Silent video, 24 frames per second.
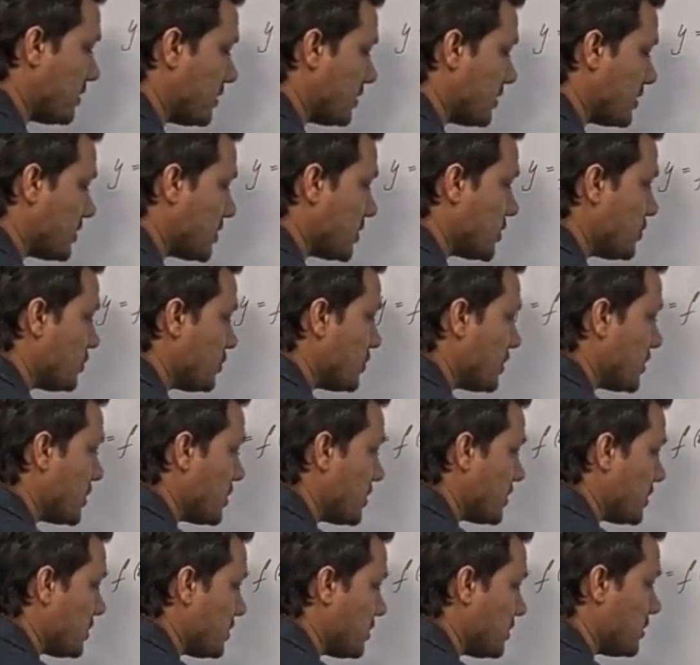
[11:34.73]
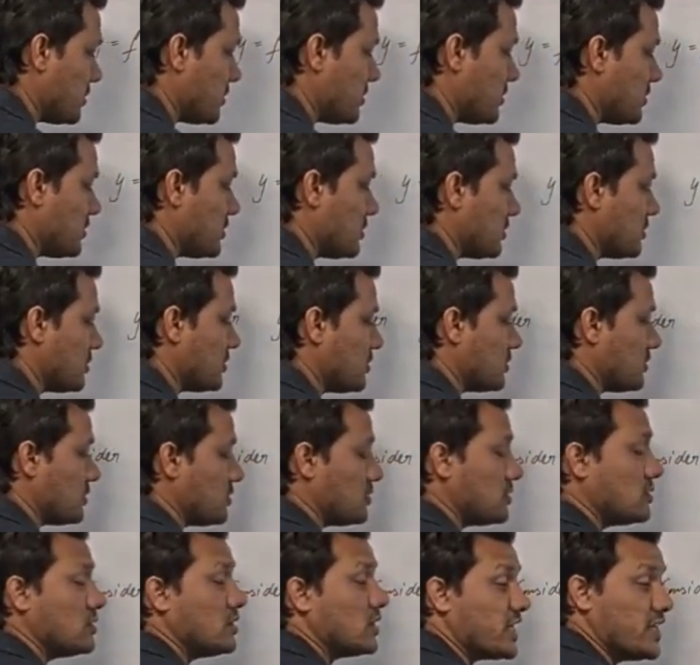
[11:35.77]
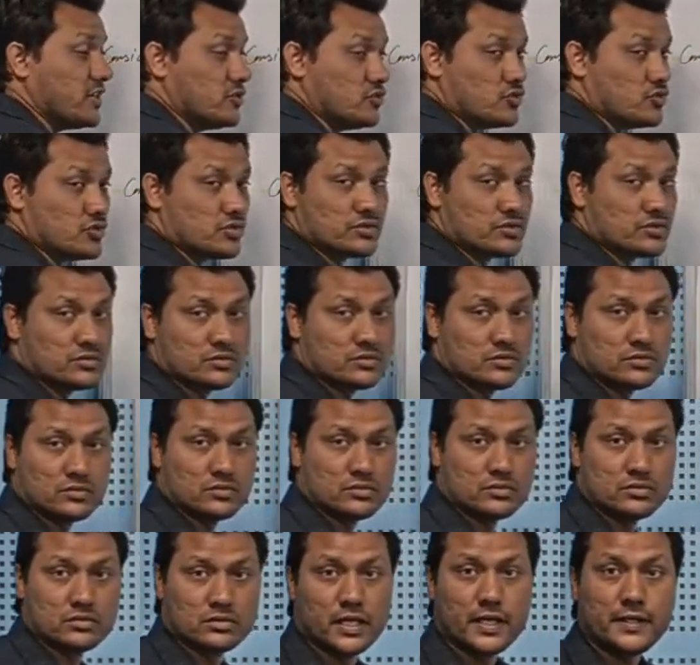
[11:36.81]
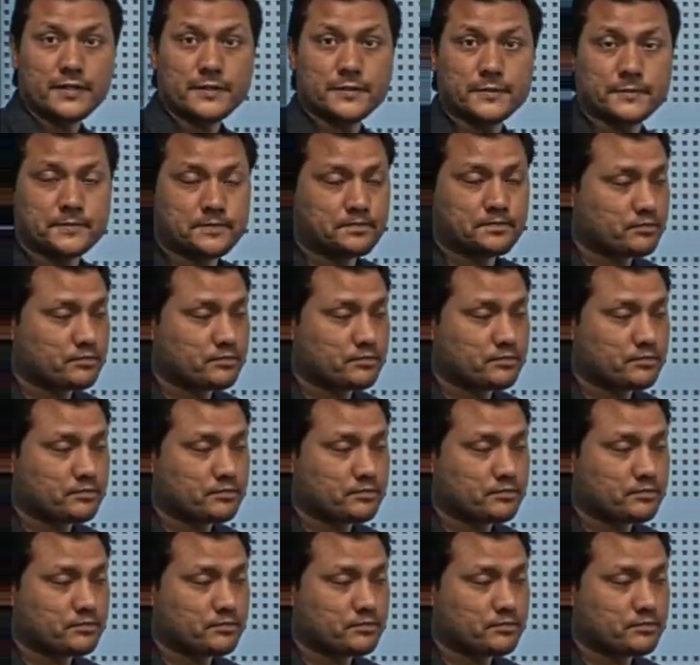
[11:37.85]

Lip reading: this is your range, right?